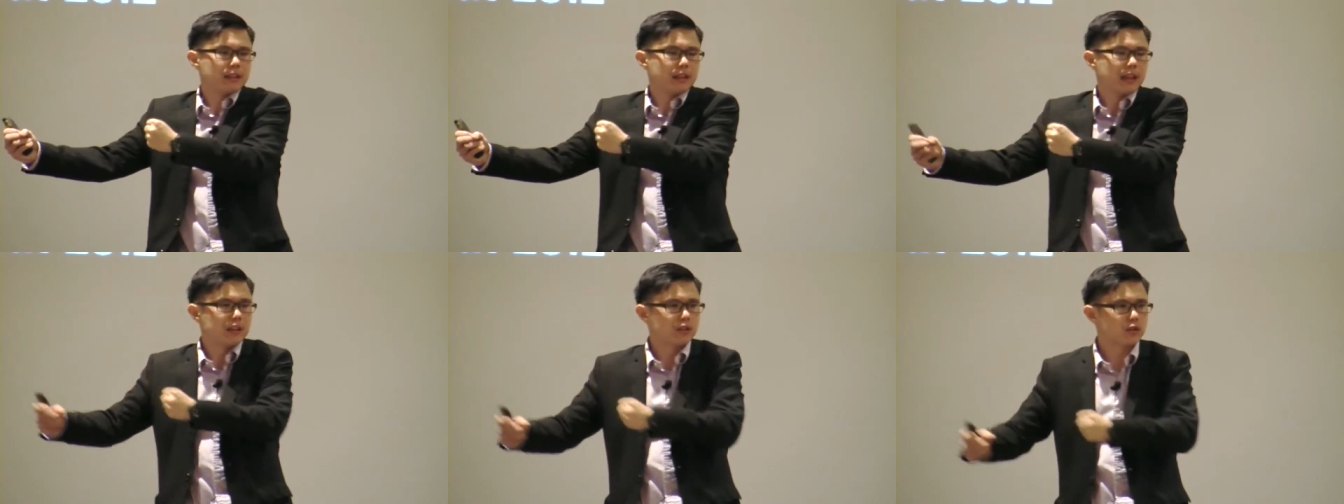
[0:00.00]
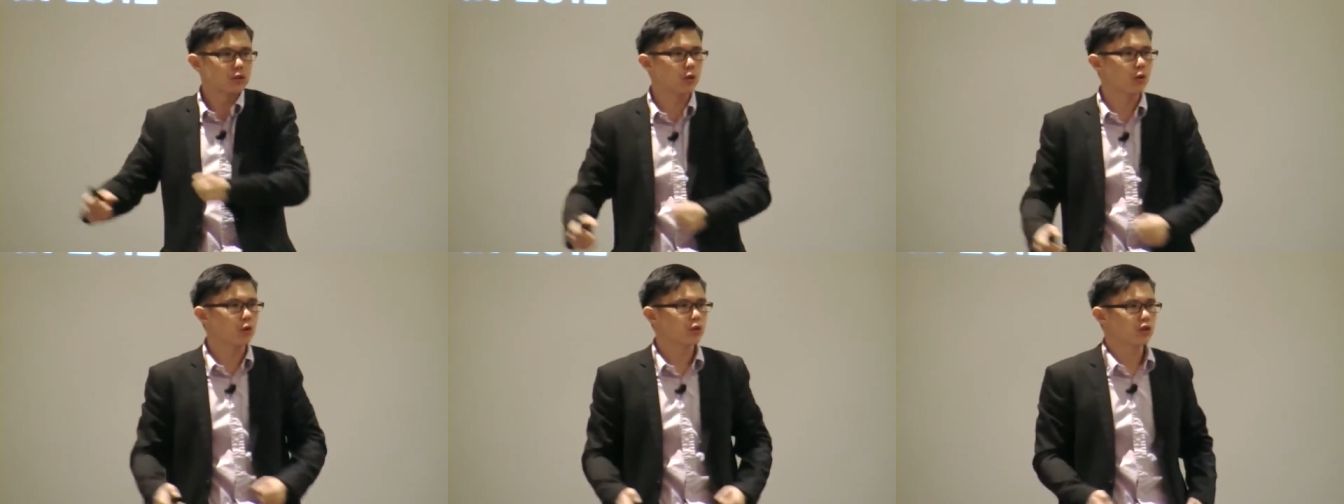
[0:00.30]
And
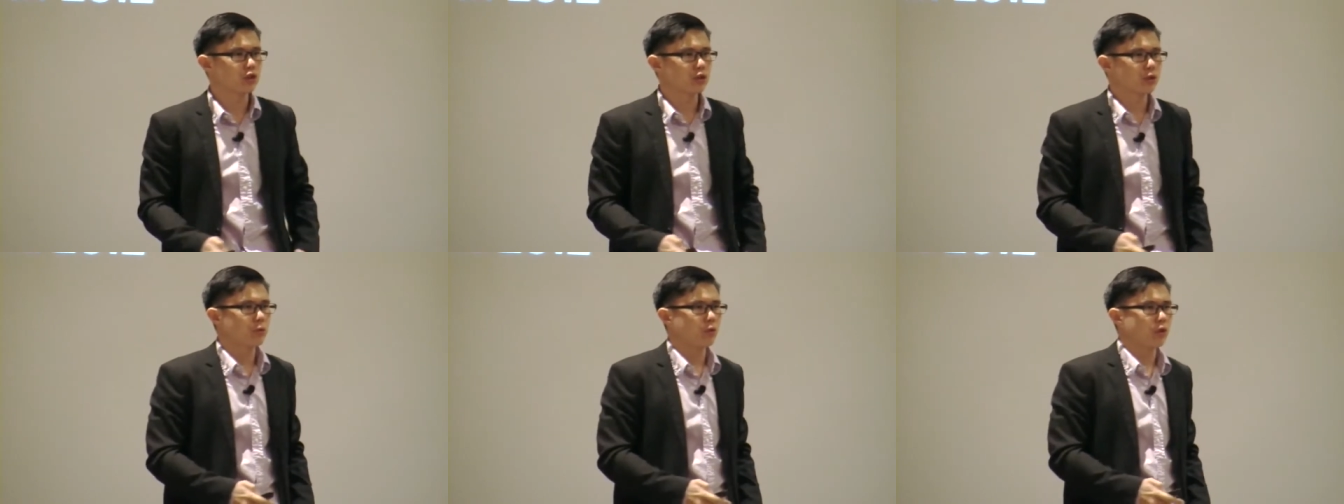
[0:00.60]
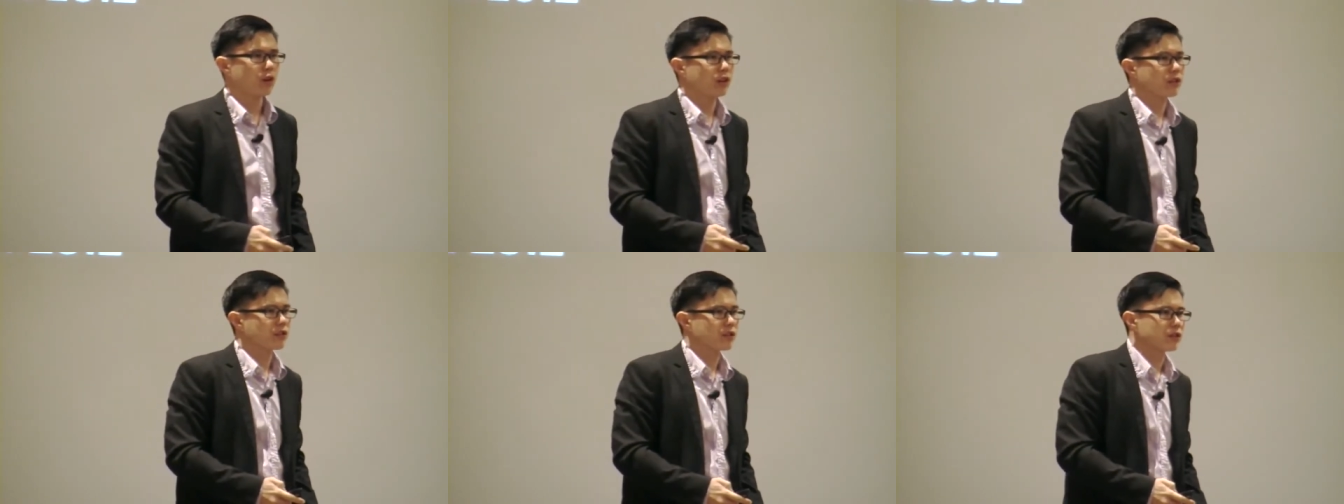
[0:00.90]
so she
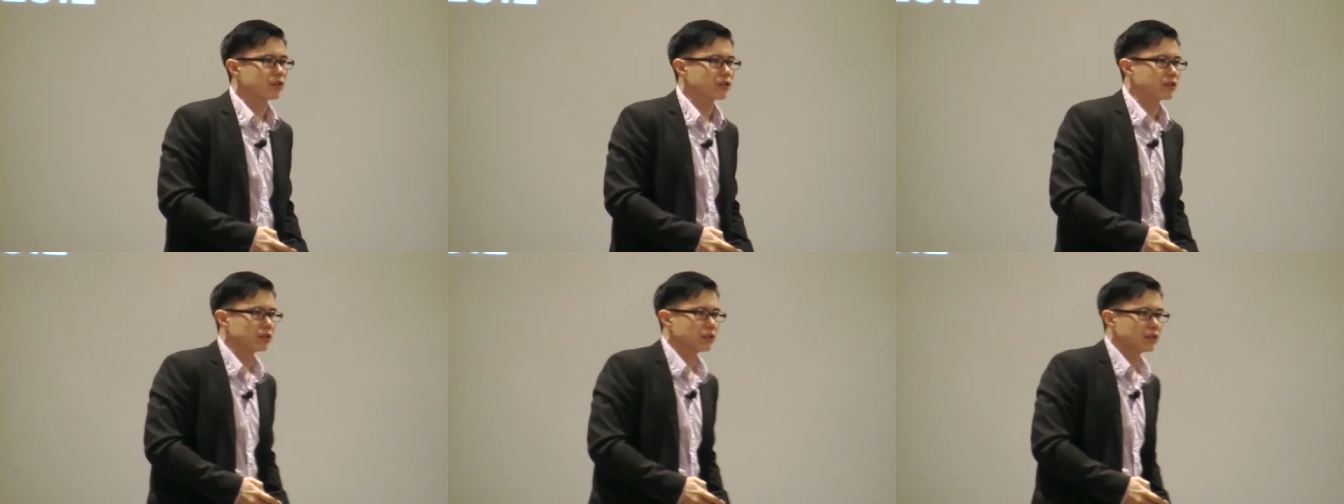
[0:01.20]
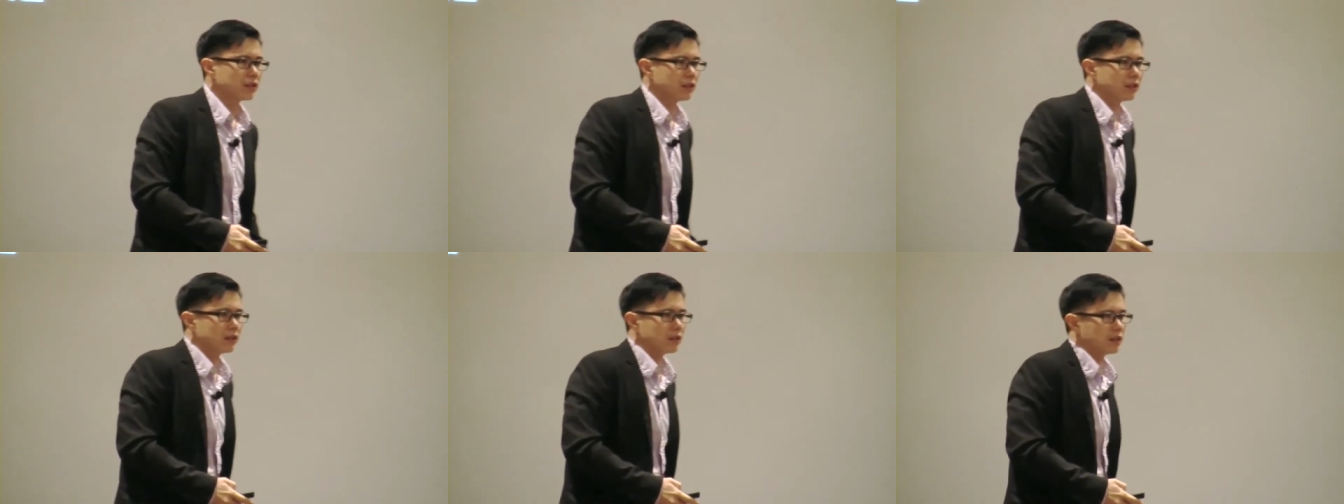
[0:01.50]
was
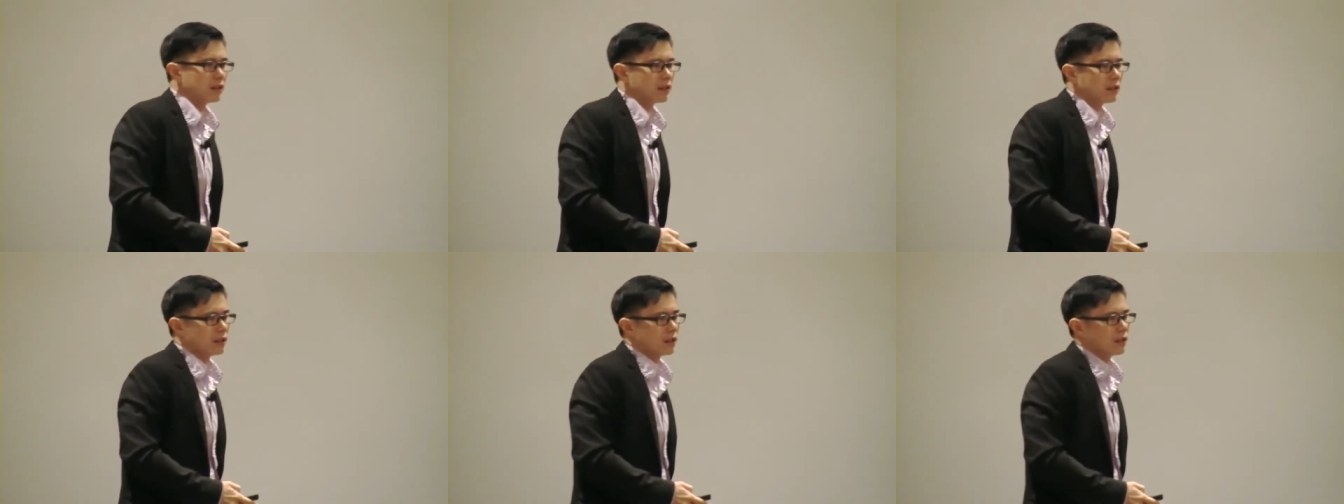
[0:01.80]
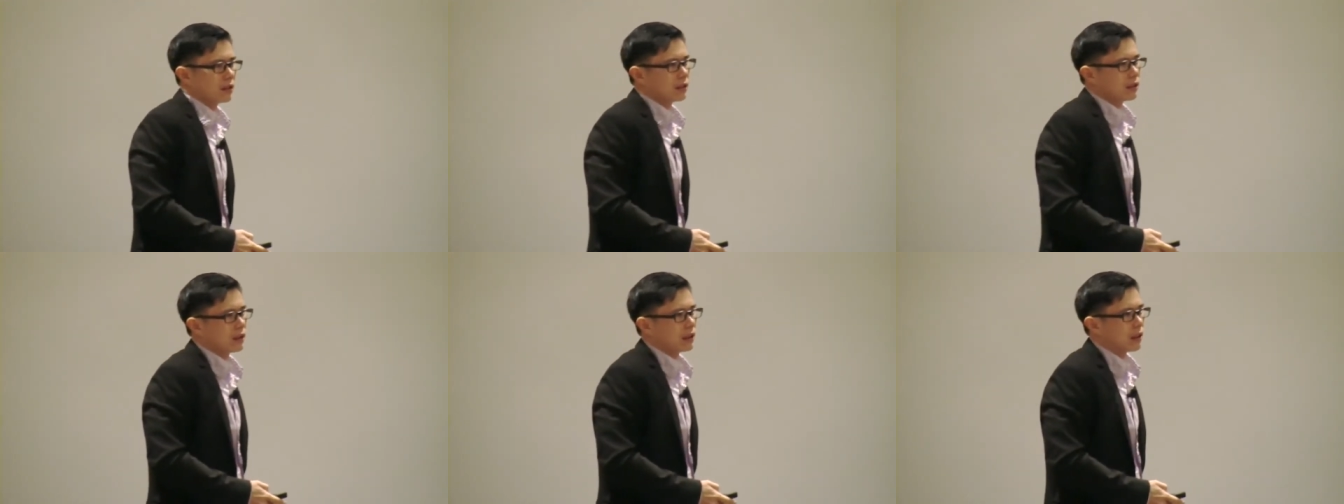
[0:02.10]

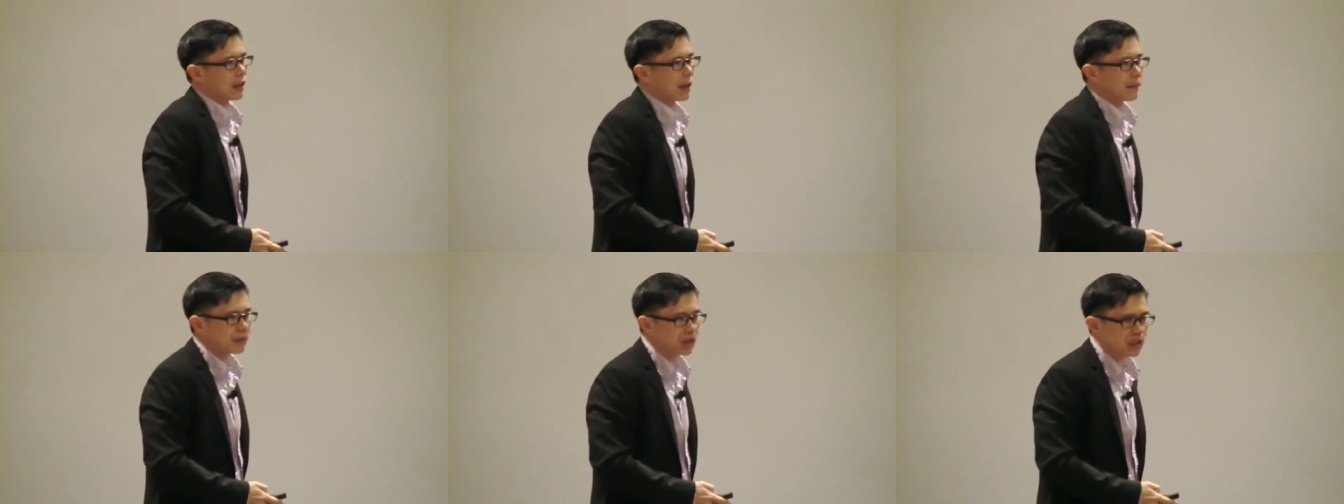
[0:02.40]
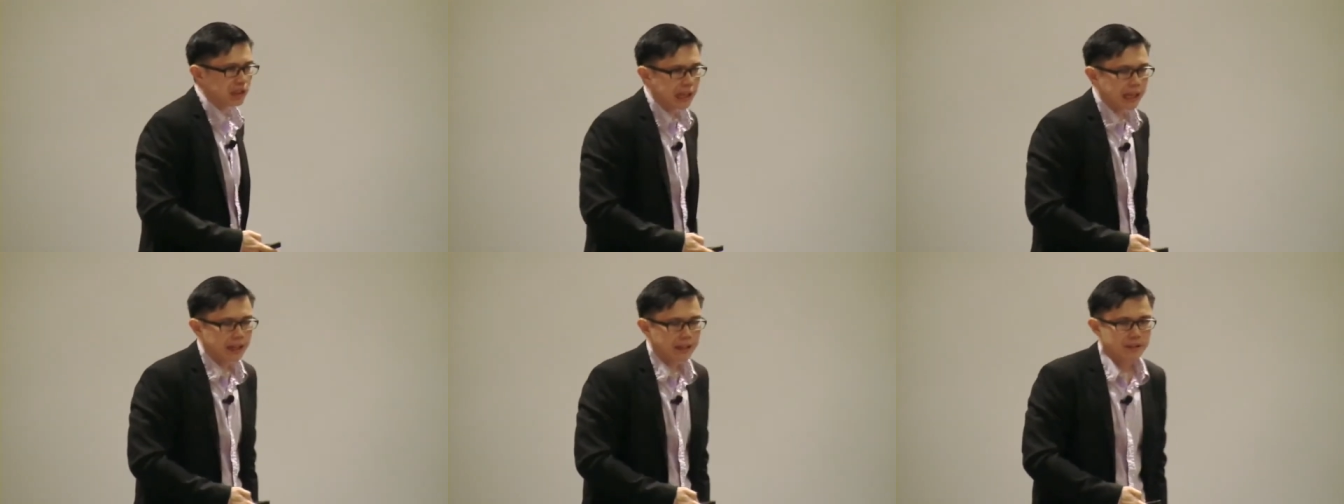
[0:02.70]

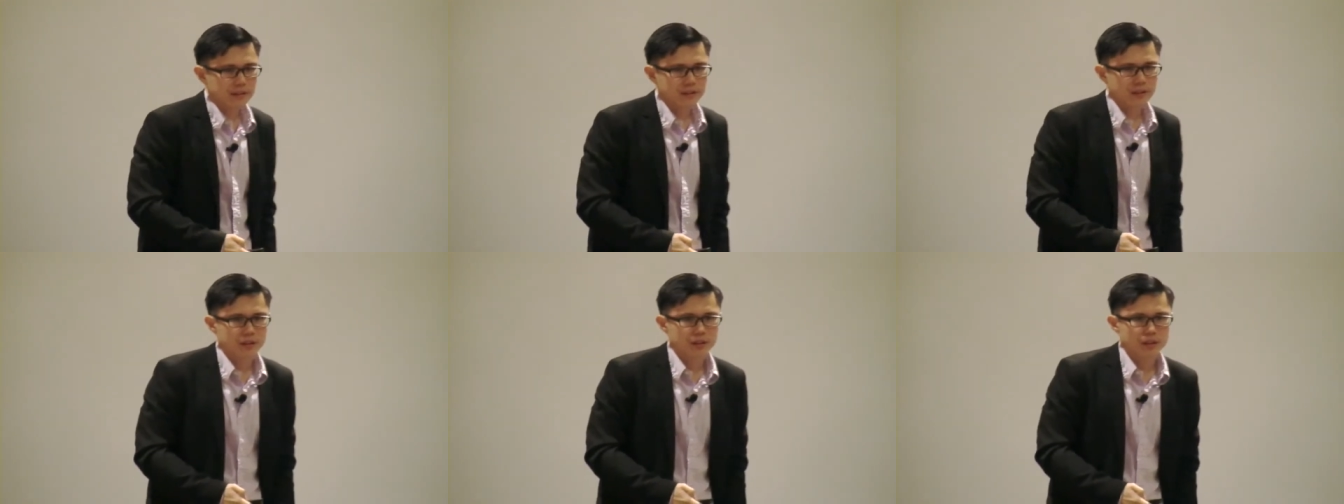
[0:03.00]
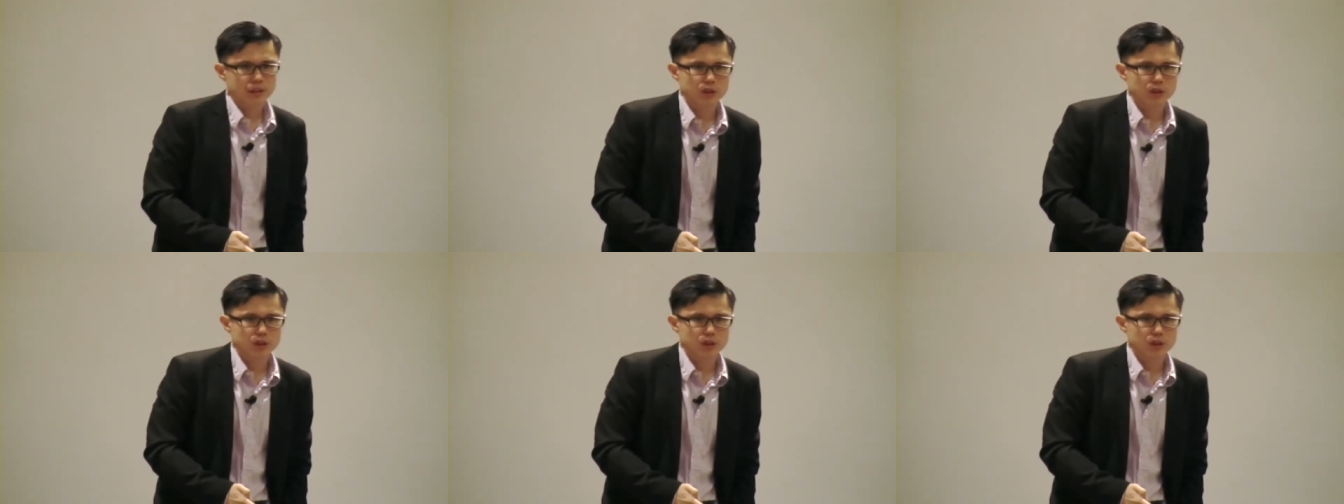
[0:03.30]
Upset,